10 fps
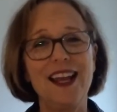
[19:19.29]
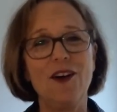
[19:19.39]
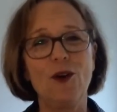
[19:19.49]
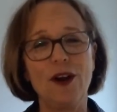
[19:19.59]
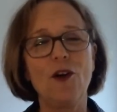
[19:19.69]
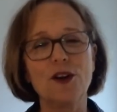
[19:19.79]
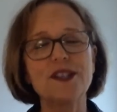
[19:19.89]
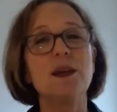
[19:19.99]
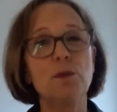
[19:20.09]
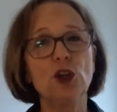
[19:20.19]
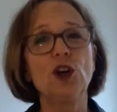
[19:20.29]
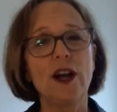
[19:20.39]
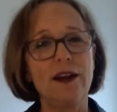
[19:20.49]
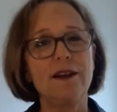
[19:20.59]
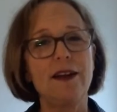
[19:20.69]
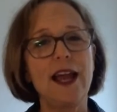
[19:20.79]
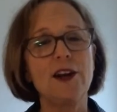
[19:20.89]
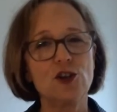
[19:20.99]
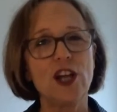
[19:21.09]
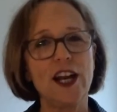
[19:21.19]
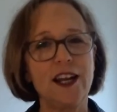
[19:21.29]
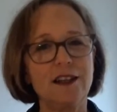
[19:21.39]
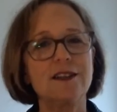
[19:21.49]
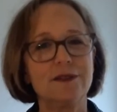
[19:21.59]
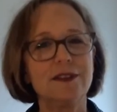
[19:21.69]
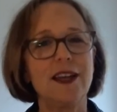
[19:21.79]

or a similar energetic